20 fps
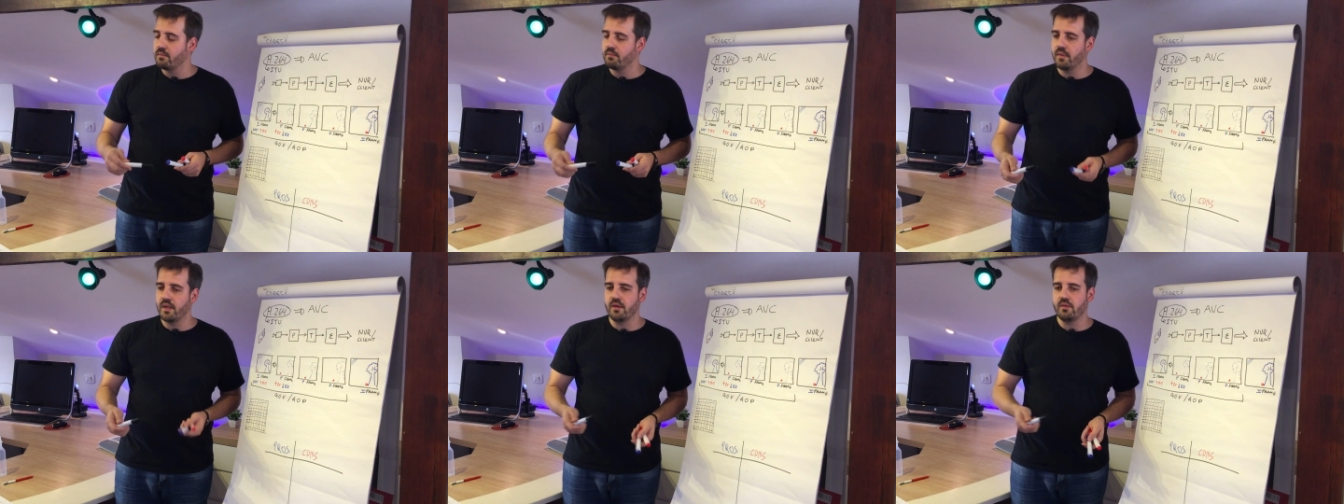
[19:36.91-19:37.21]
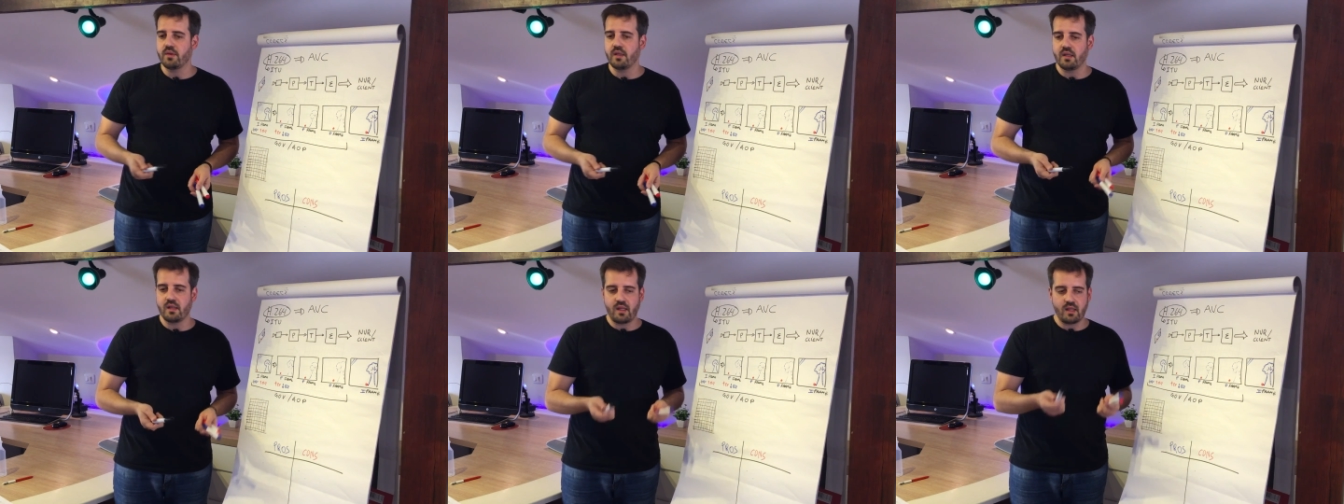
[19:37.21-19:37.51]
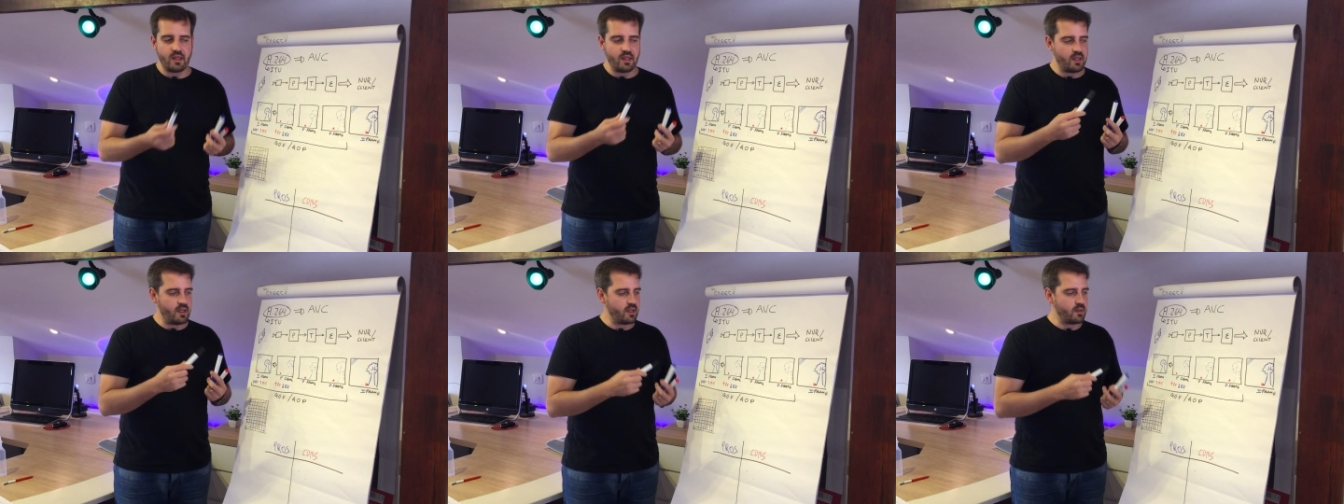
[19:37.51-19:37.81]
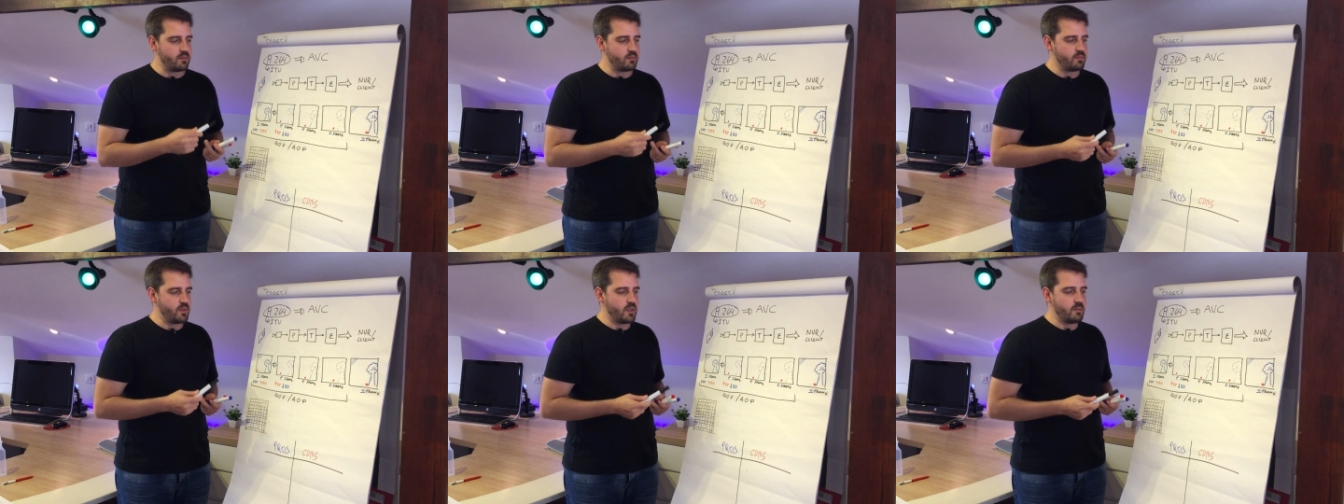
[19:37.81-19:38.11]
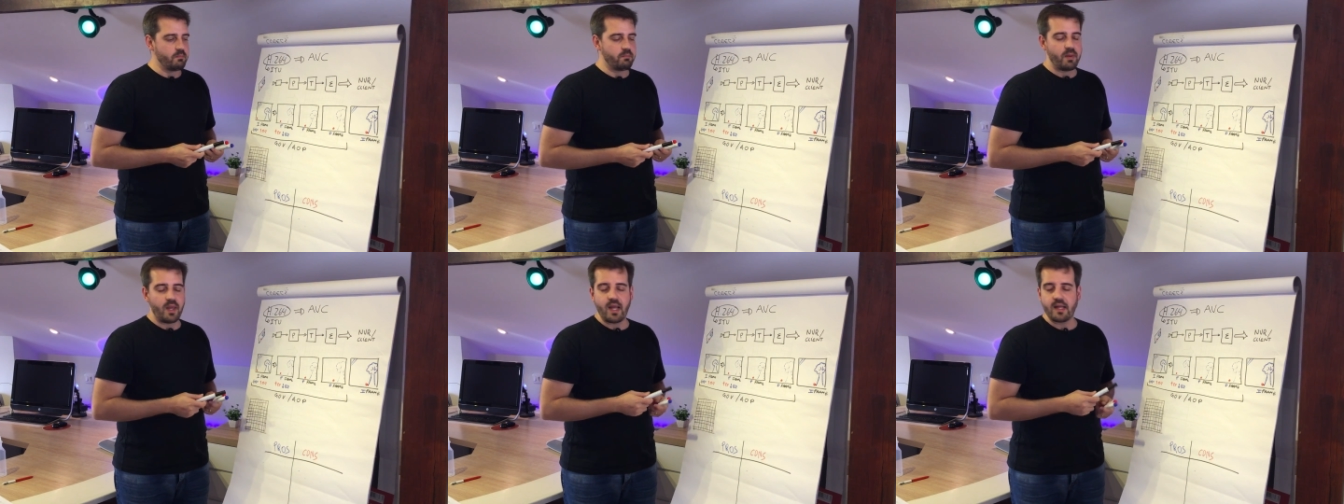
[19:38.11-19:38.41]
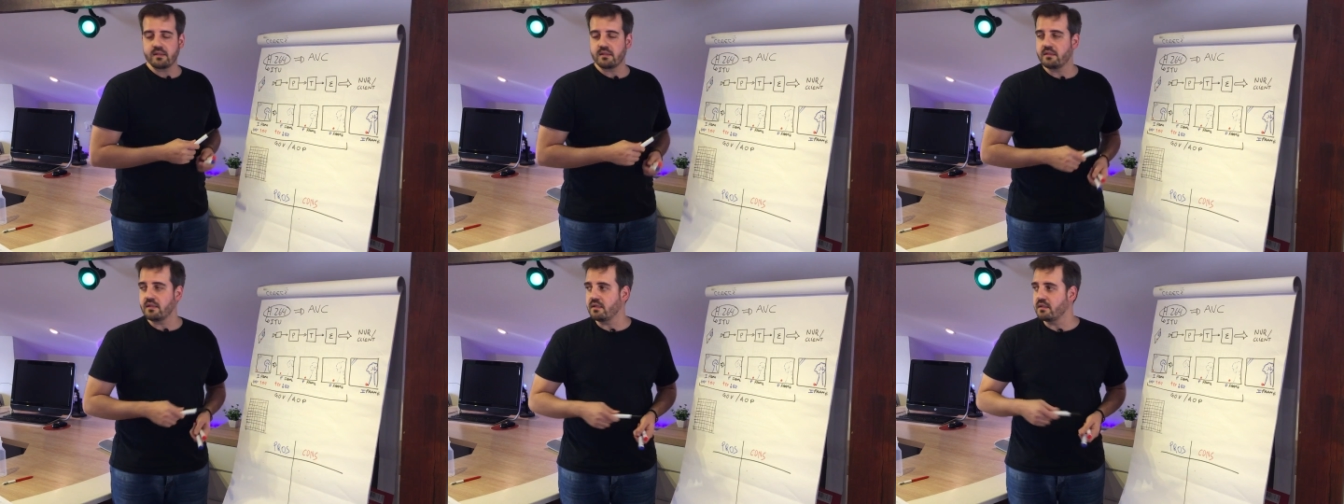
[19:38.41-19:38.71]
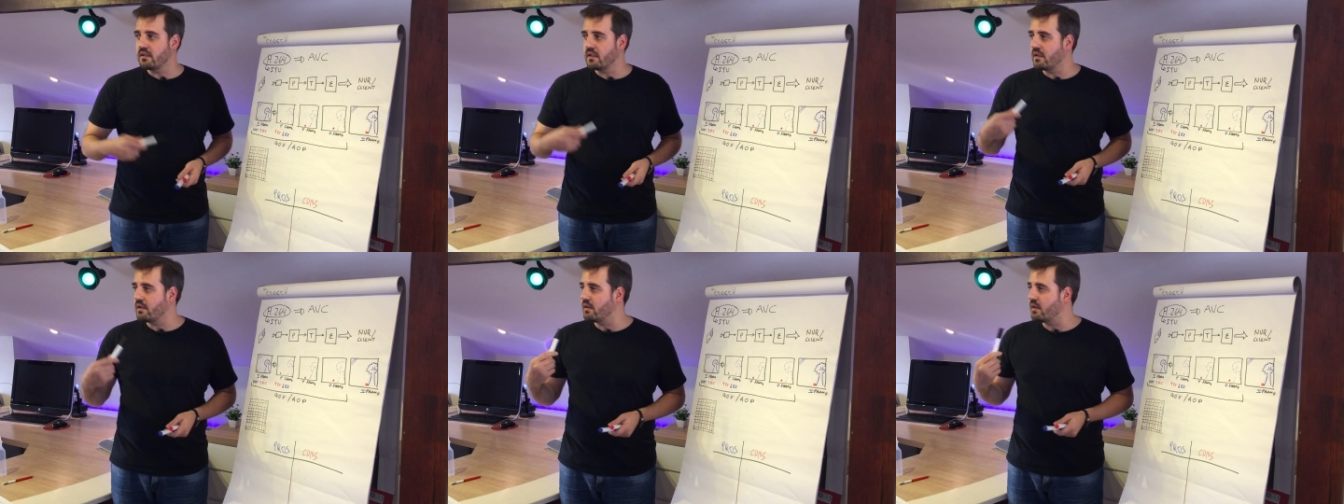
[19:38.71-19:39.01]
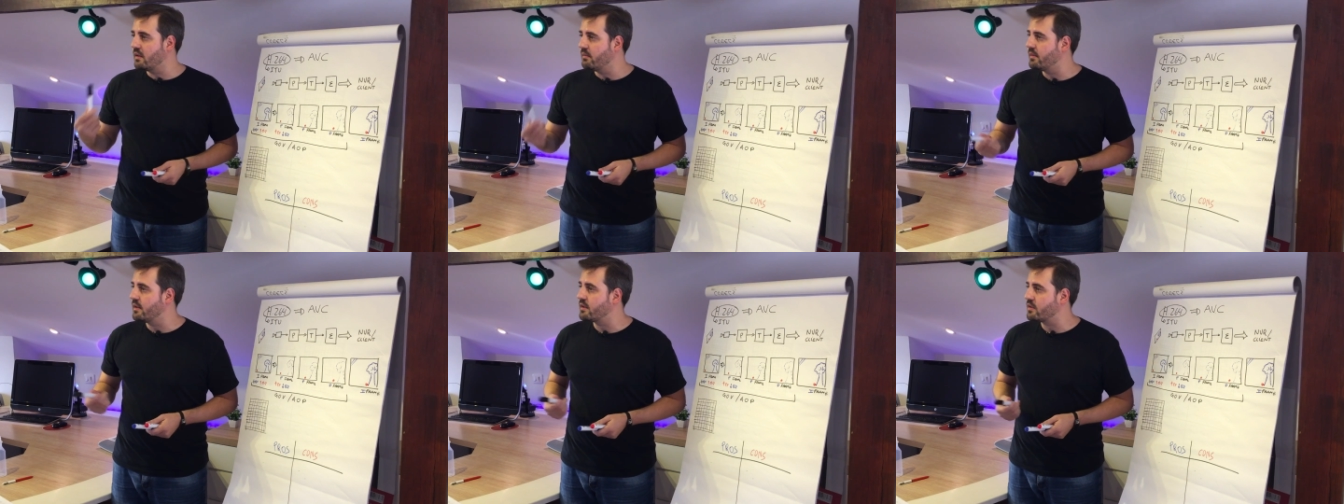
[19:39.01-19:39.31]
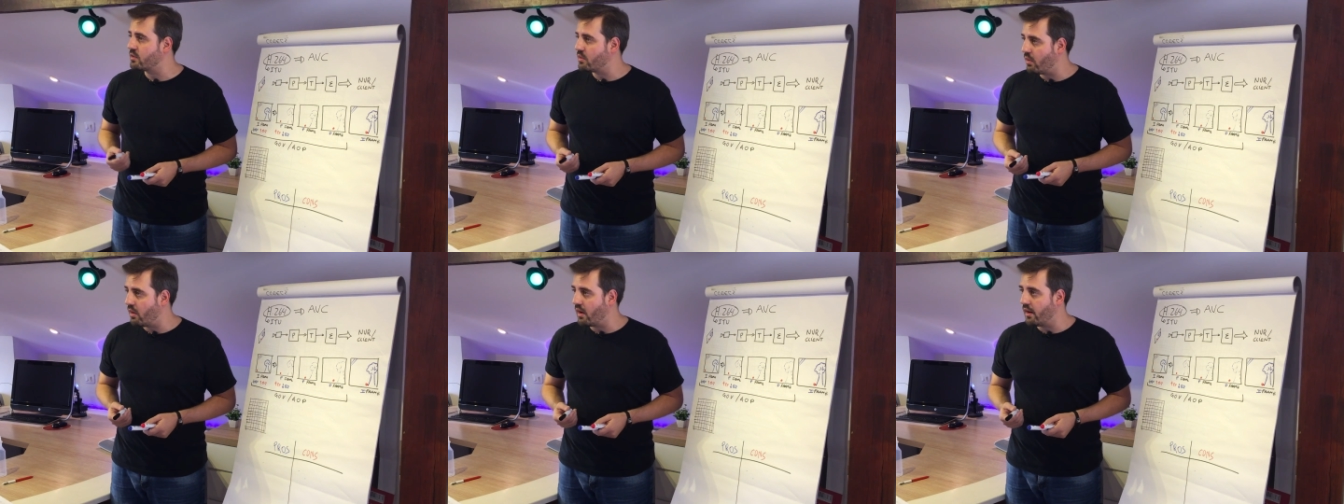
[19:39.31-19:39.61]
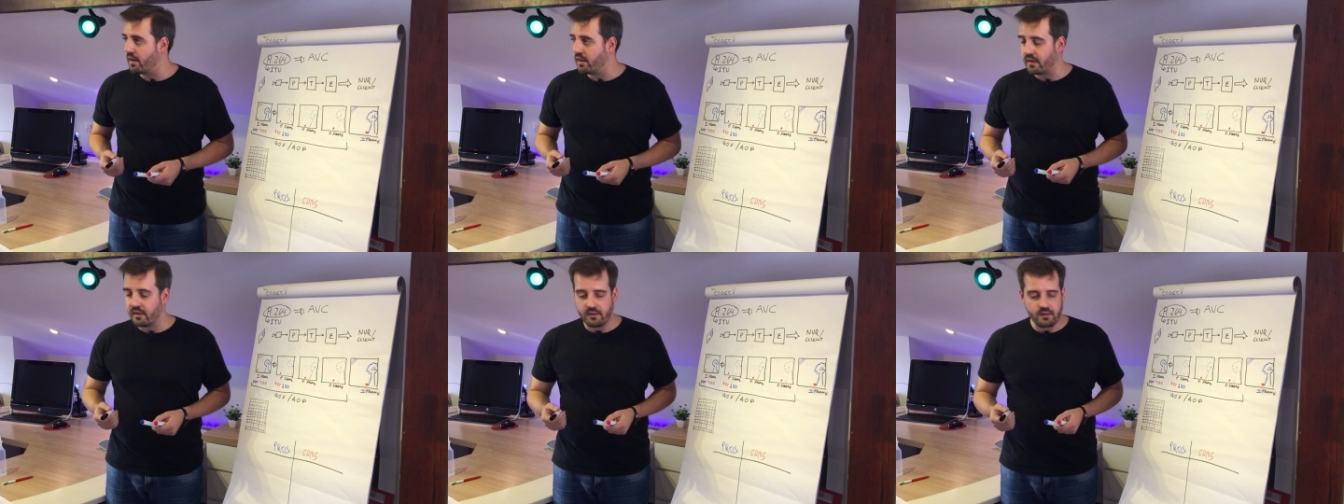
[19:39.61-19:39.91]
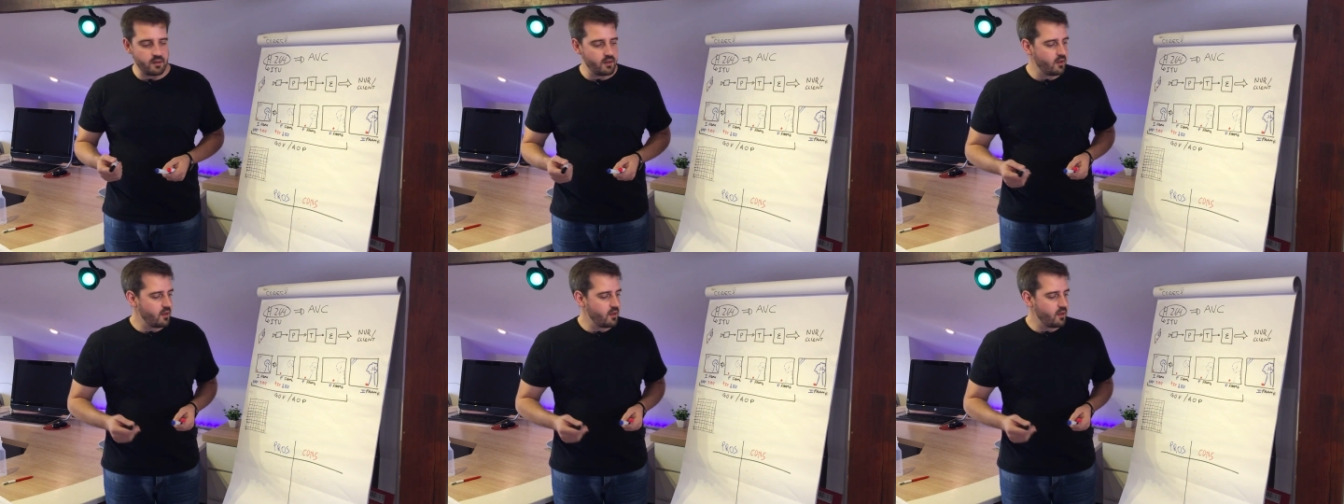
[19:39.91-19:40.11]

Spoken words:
but it can be impacted in the image quality.